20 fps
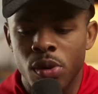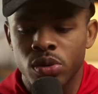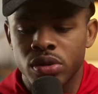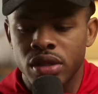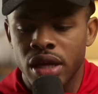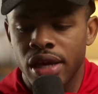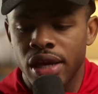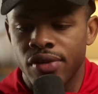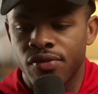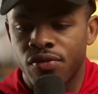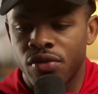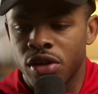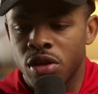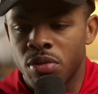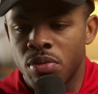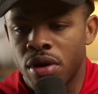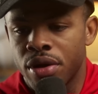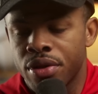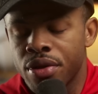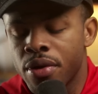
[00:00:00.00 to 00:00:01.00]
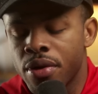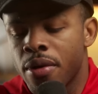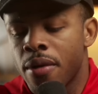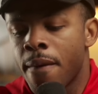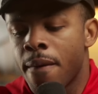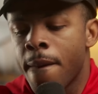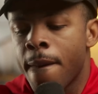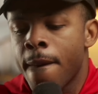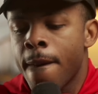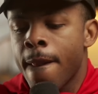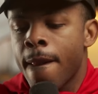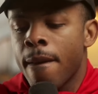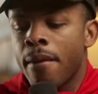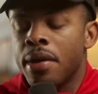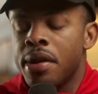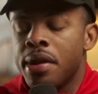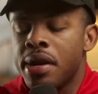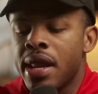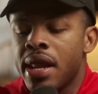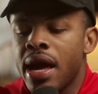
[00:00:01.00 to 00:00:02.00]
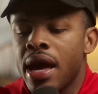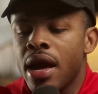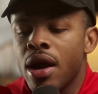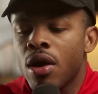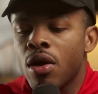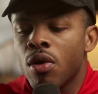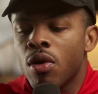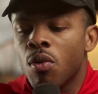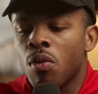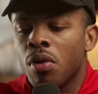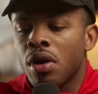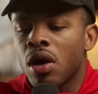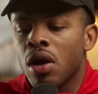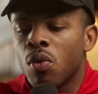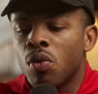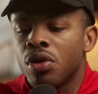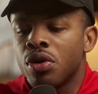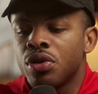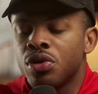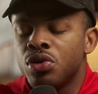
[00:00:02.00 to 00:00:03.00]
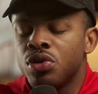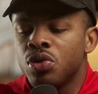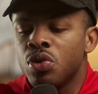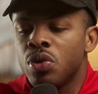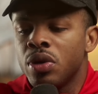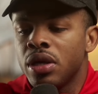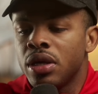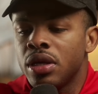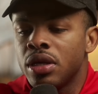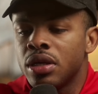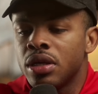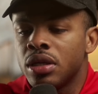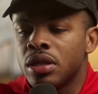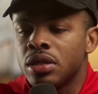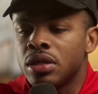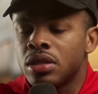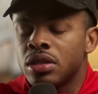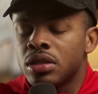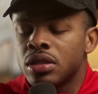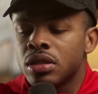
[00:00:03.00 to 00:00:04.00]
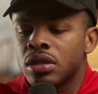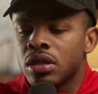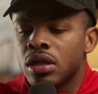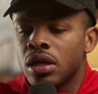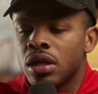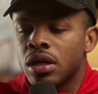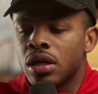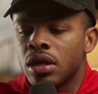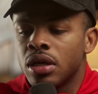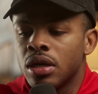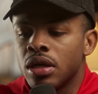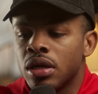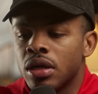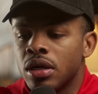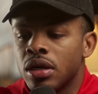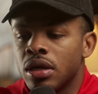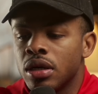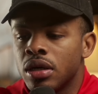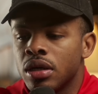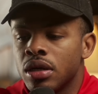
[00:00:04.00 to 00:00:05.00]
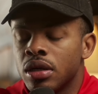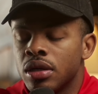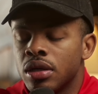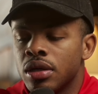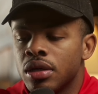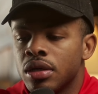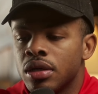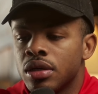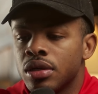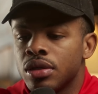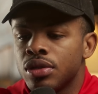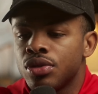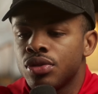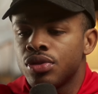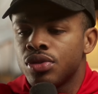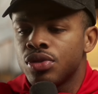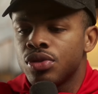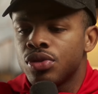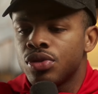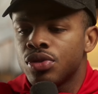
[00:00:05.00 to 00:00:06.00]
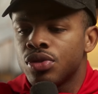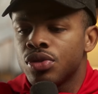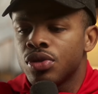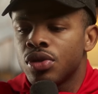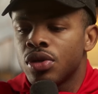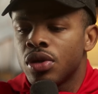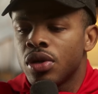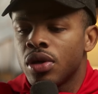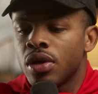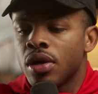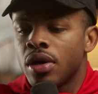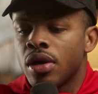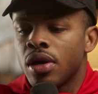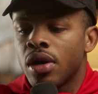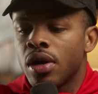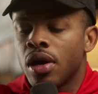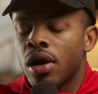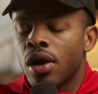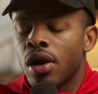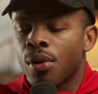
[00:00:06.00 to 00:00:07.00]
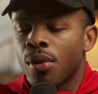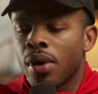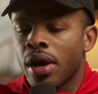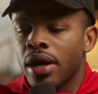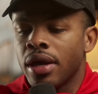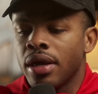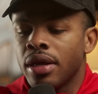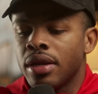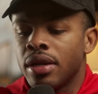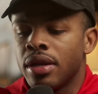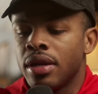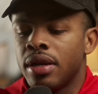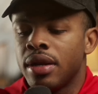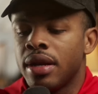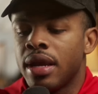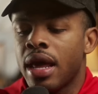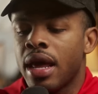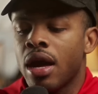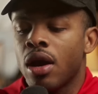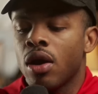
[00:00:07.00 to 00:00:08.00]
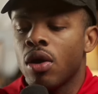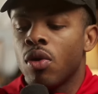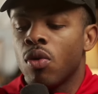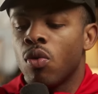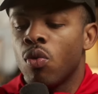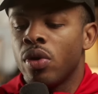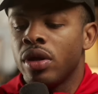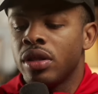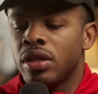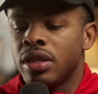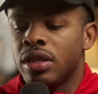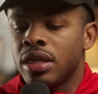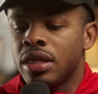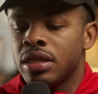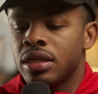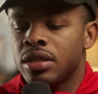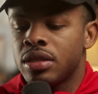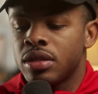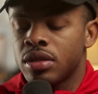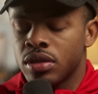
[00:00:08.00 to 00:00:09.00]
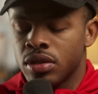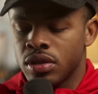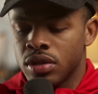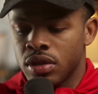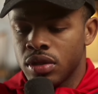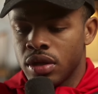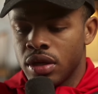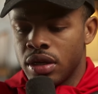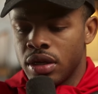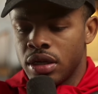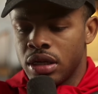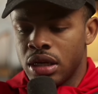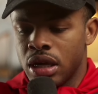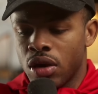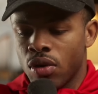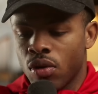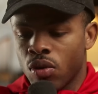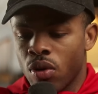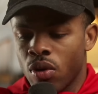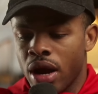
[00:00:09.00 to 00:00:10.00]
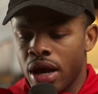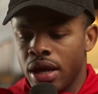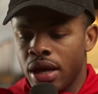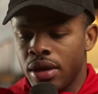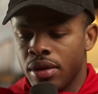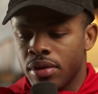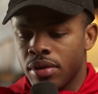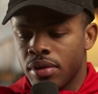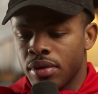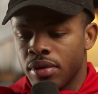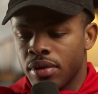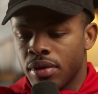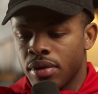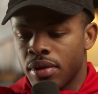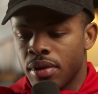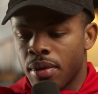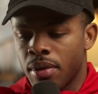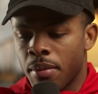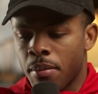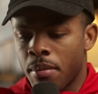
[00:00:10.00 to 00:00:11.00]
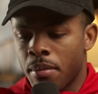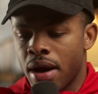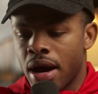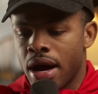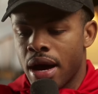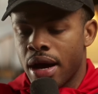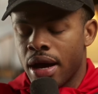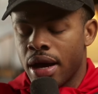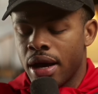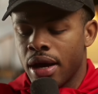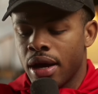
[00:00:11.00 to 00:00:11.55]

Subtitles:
thing for you, brother. Now, what I want to do is, all right. Now, with this, write my